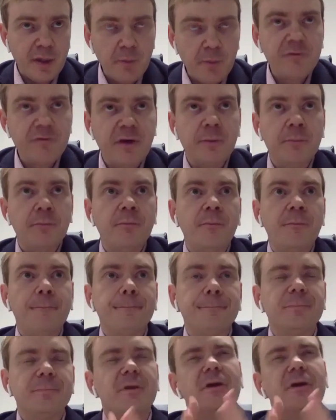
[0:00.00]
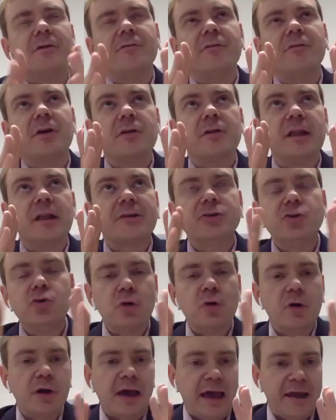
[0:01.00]
some of them, there's like
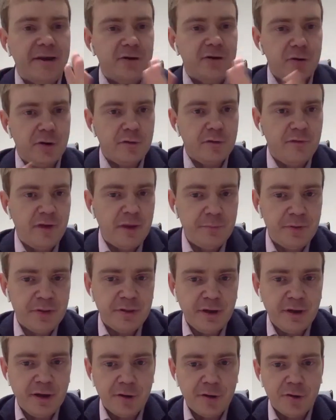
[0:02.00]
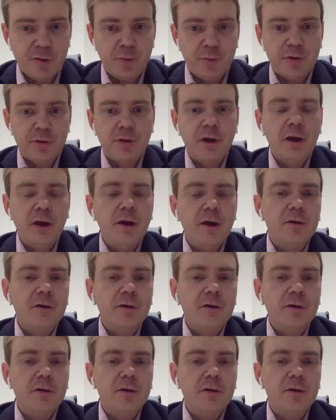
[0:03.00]
two categories of MPC customers.